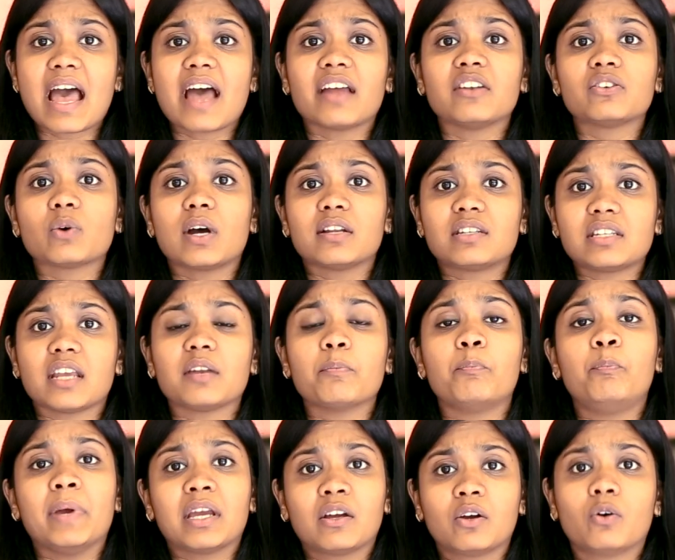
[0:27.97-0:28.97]
and to
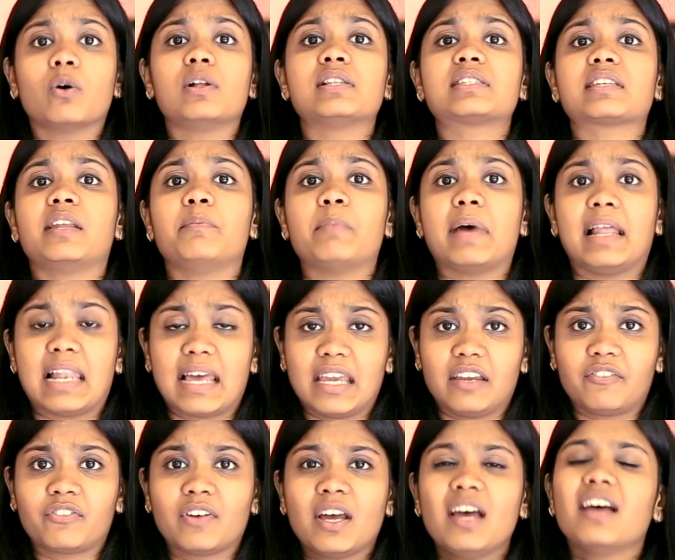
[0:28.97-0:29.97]
attain big goals in my
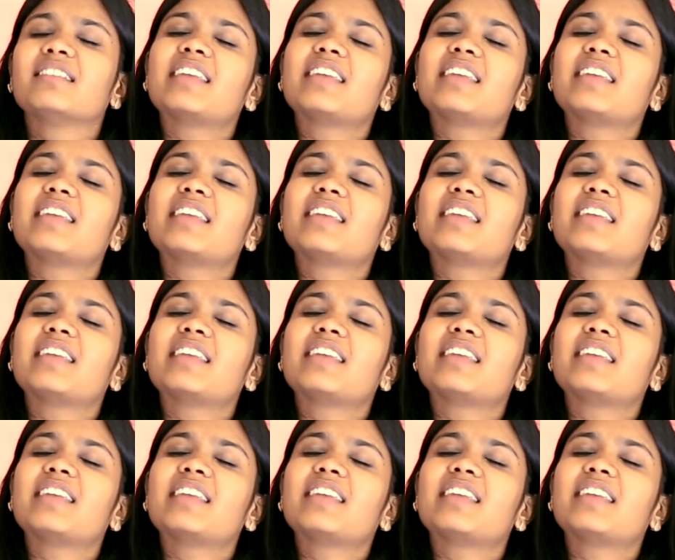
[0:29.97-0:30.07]
life.